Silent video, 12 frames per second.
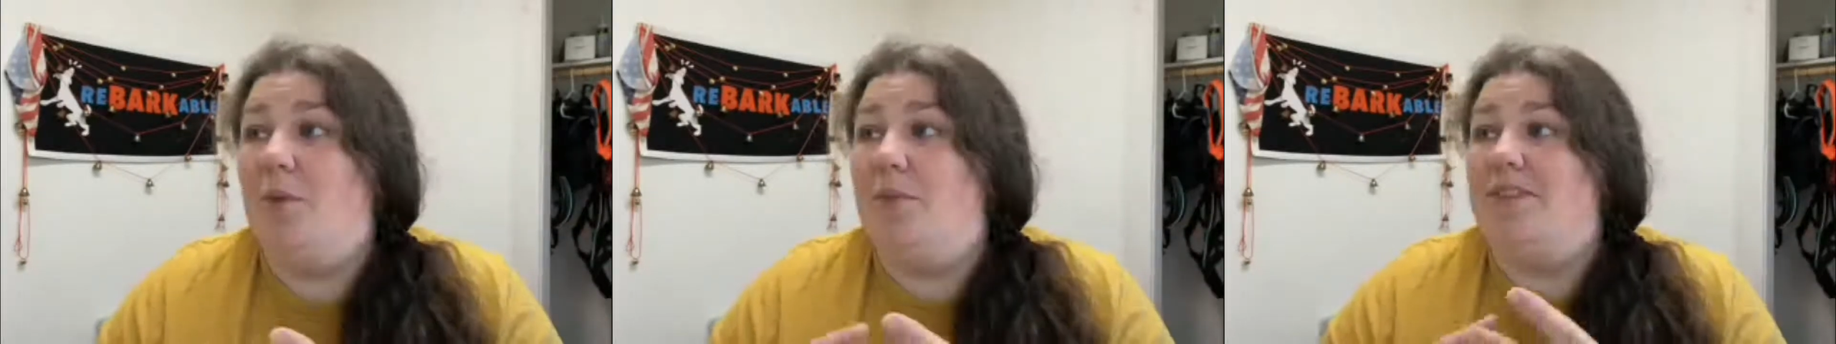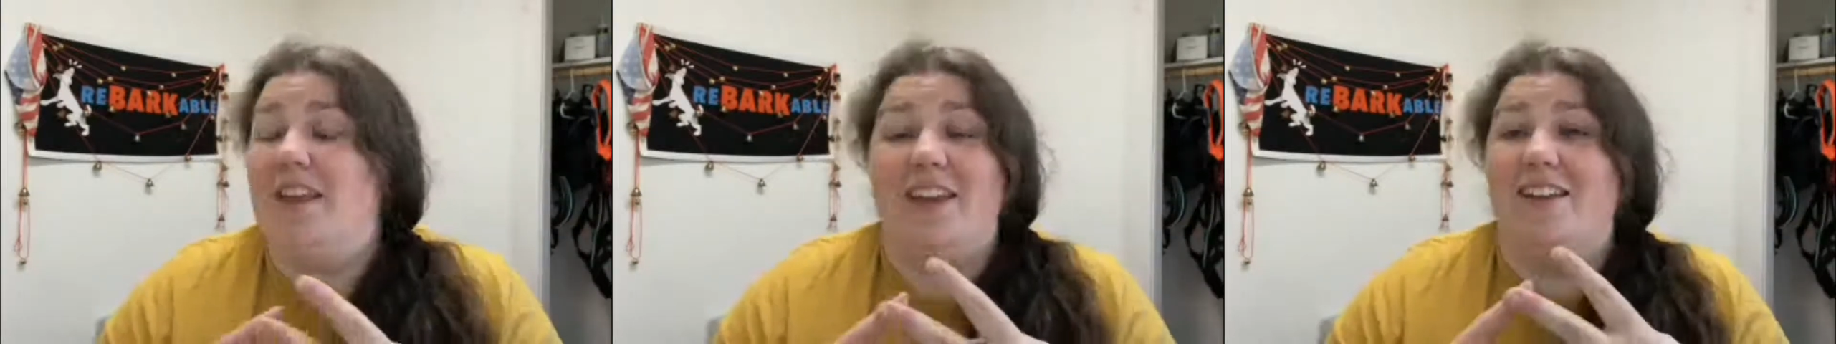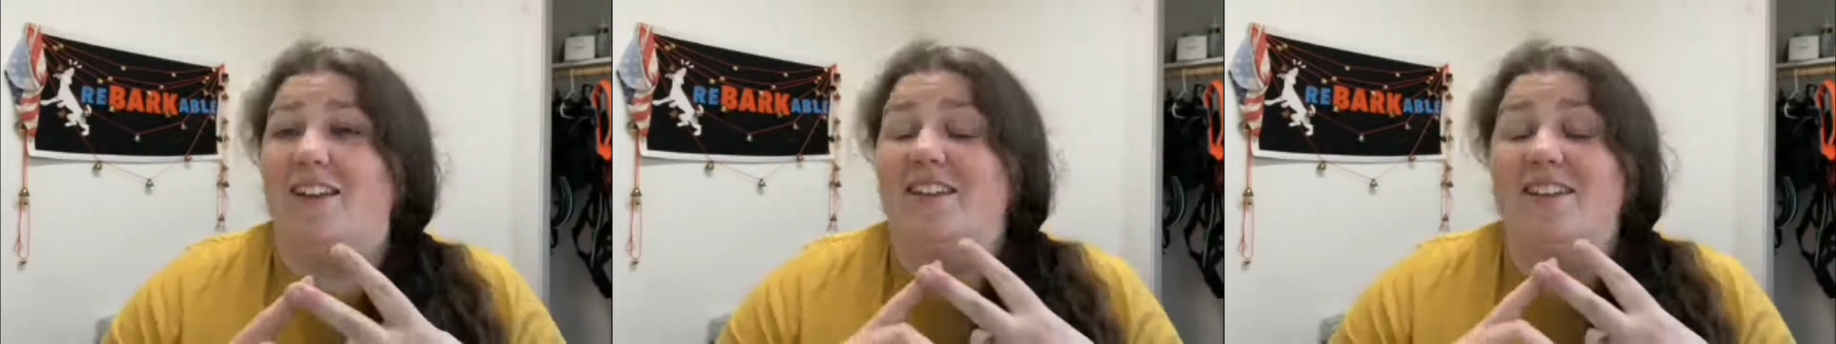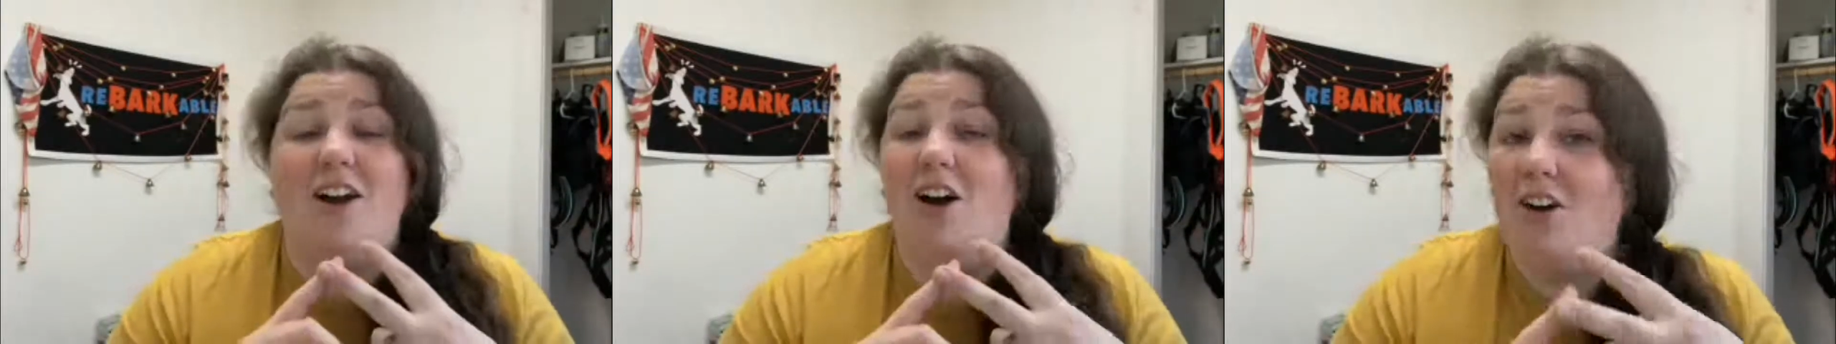They
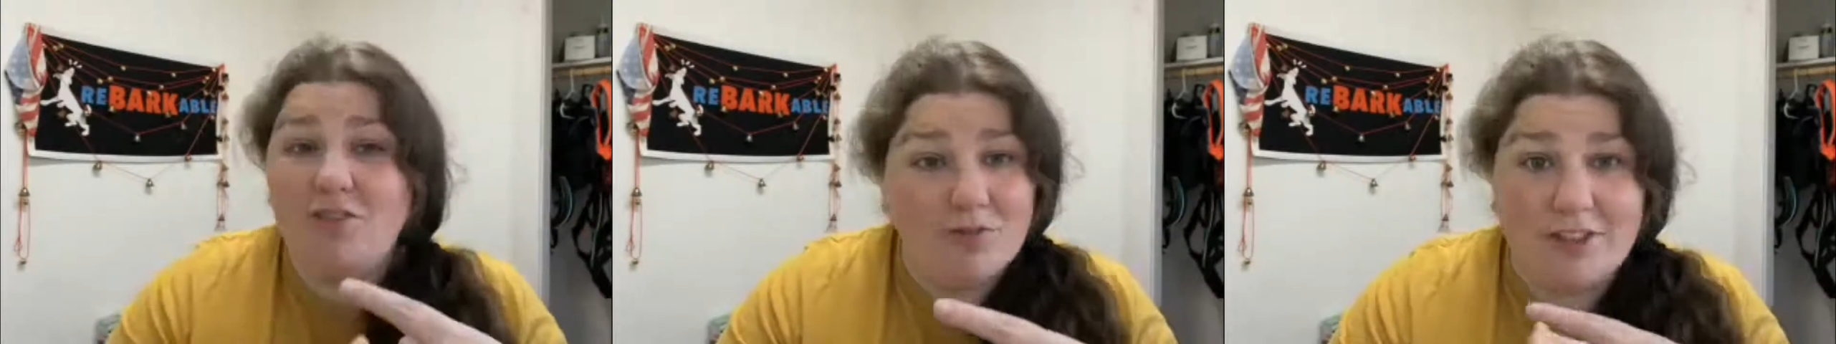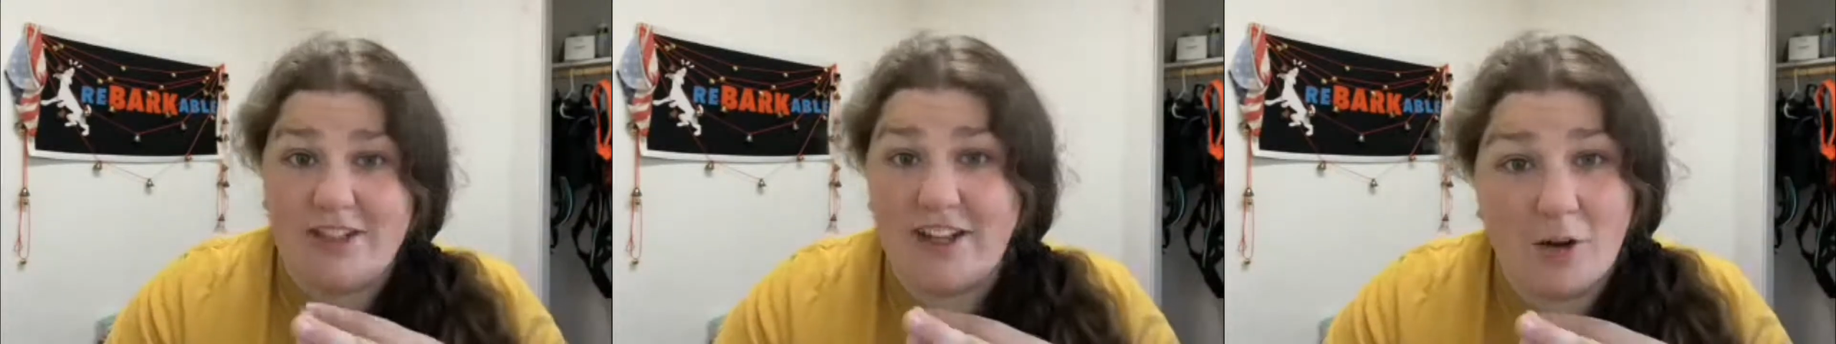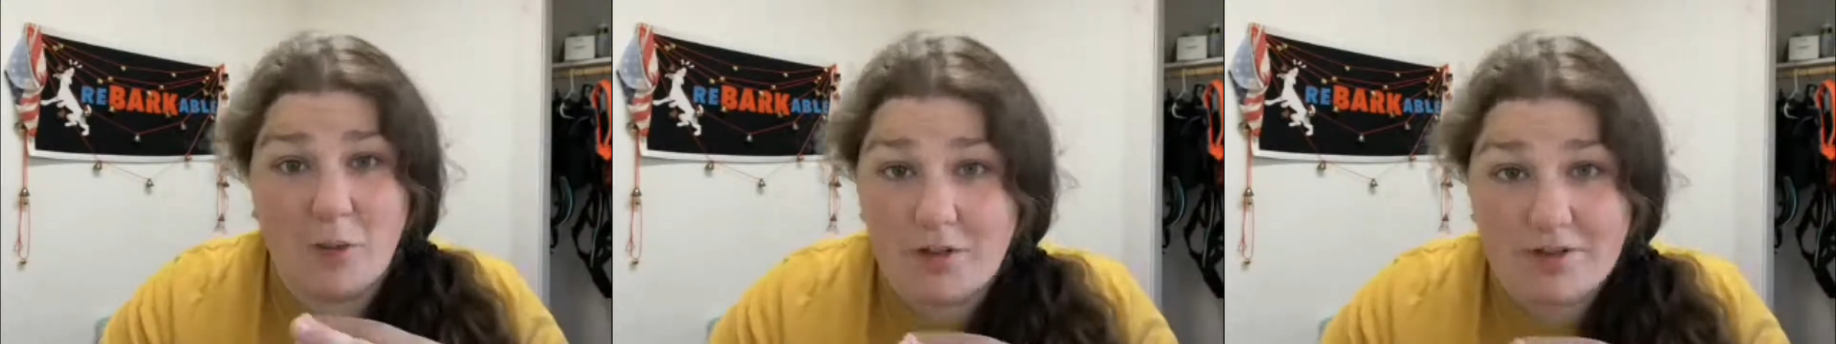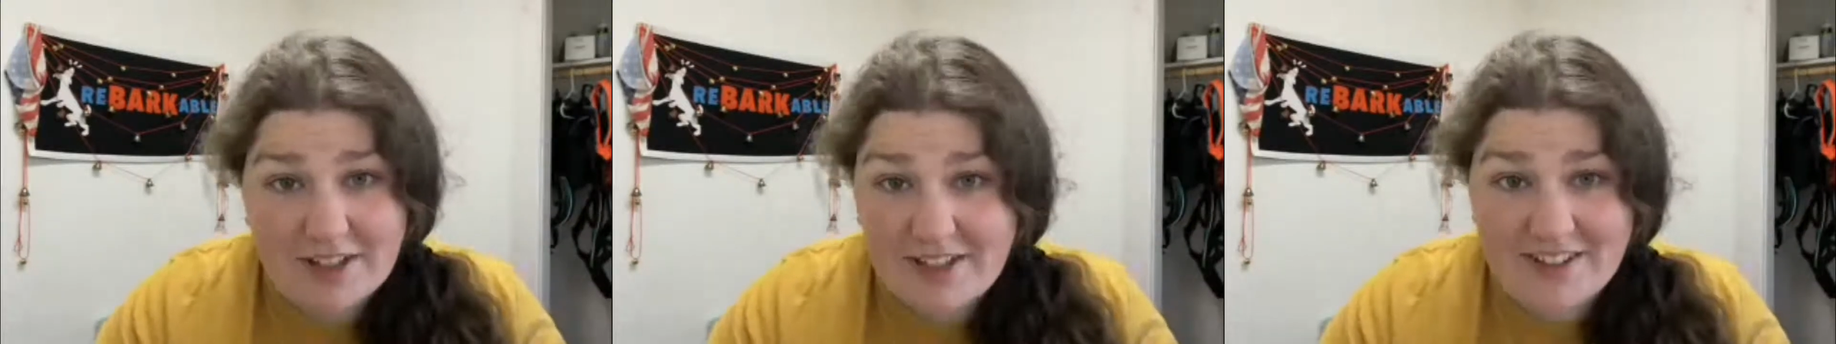can't really go
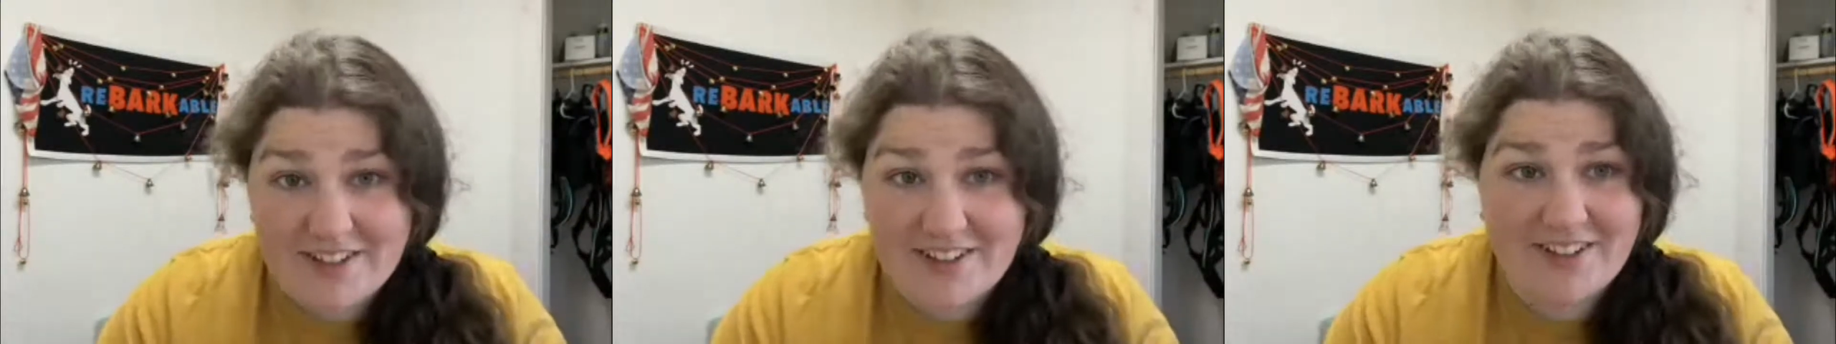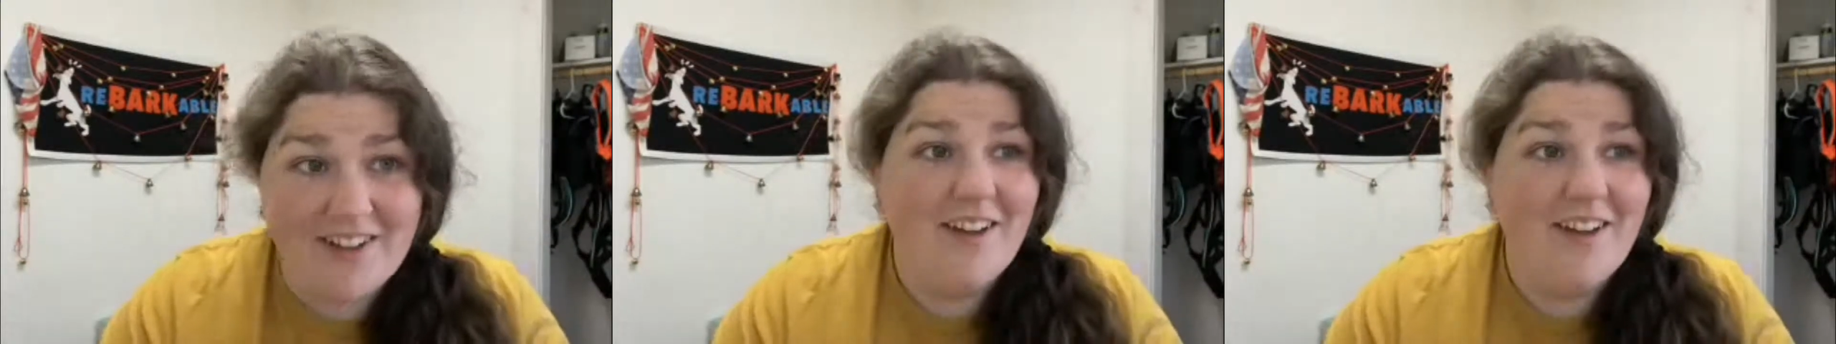off lead.